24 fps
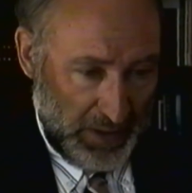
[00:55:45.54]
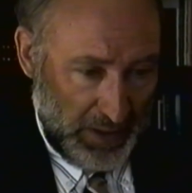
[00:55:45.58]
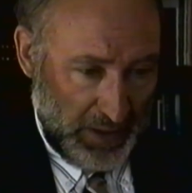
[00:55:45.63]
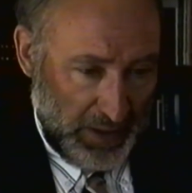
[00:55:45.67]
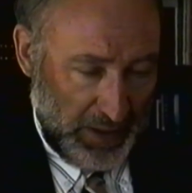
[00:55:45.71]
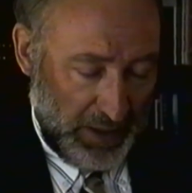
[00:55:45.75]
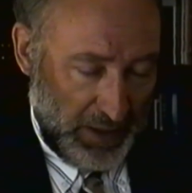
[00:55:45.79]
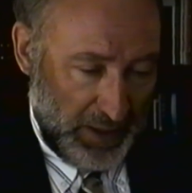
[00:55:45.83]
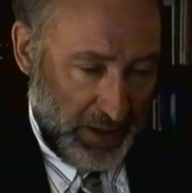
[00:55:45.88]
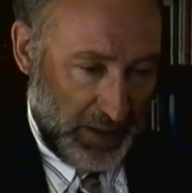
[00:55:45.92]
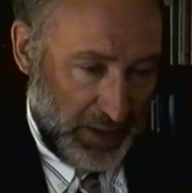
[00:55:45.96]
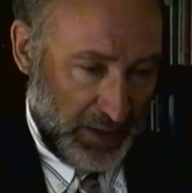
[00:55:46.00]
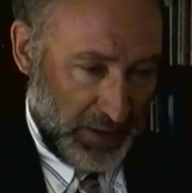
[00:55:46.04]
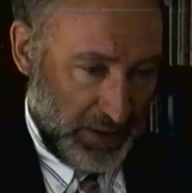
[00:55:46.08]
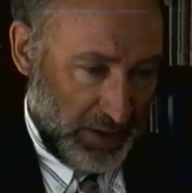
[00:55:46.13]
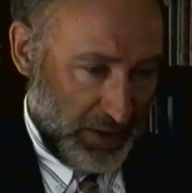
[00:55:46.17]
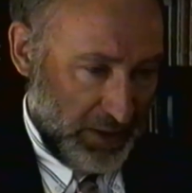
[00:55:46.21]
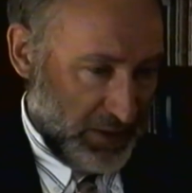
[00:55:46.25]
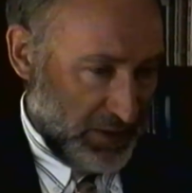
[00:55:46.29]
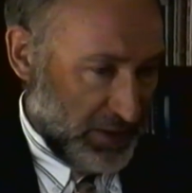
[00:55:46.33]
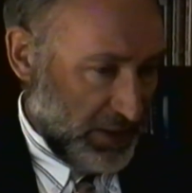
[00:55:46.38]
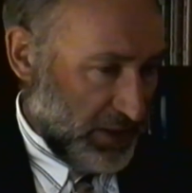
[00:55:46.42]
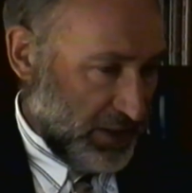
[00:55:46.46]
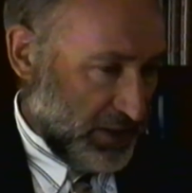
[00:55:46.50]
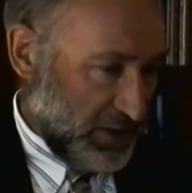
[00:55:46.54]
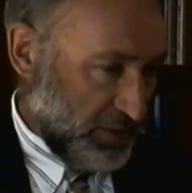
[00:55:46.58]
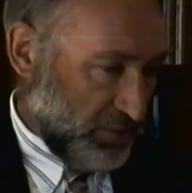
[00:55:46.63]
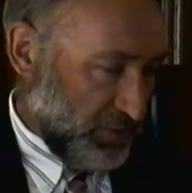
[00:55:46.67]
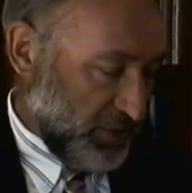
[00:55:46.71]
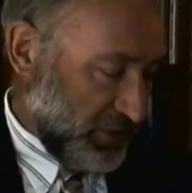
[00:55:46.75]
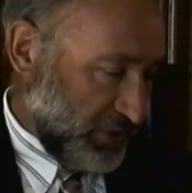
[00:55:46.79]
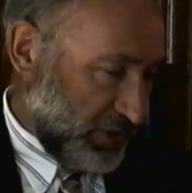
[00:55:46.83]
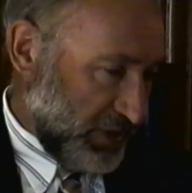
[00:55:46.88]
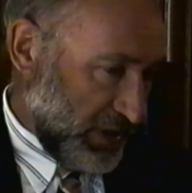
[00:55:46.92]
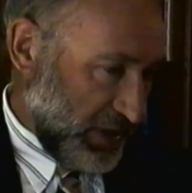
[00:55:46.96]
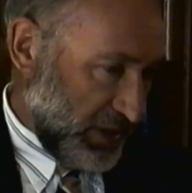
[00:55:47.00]
and his head is
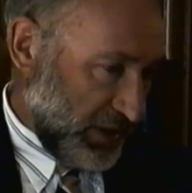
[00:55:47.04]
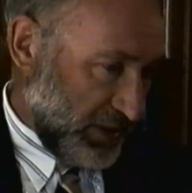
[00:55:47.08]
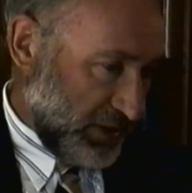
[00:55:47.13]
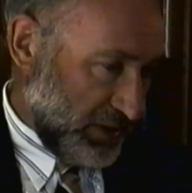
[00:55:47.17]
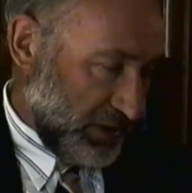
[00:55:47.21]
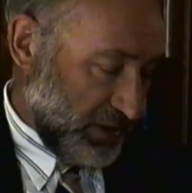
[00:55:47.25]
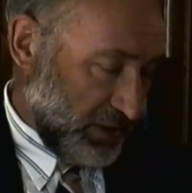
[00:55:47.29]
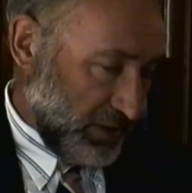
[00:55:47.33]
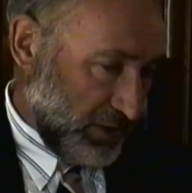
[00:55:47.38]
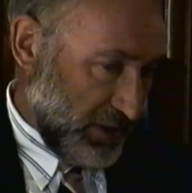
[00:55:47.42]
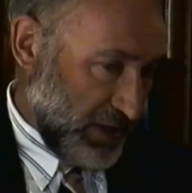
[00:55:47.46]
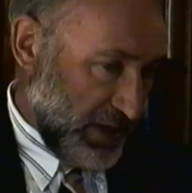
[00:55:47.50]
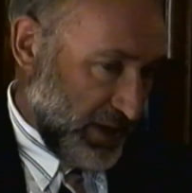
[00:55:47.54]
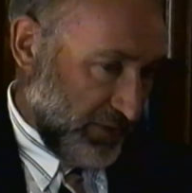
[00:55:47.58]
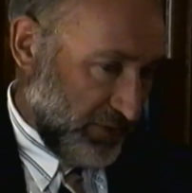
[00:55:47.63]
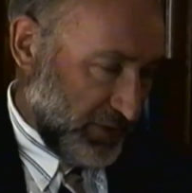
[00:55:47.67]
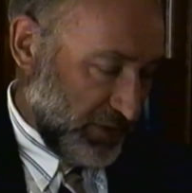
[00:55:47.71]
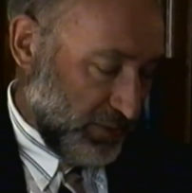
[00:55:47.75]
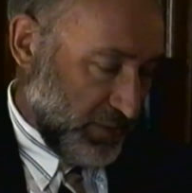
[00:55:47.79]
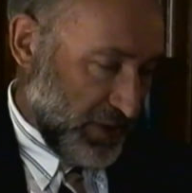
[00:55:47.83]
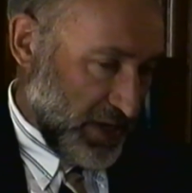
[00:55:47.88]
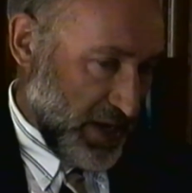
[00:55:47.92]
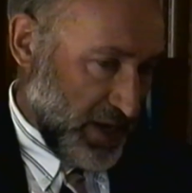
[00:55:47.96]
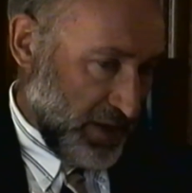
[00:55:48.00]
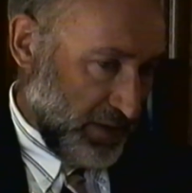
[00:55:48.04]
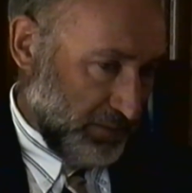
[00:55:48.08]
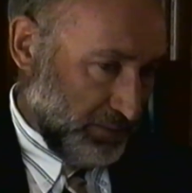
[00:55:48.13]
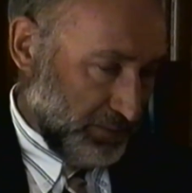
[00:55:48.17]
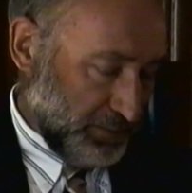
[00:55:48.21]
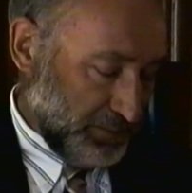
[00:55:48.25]
rotated to the left a bit.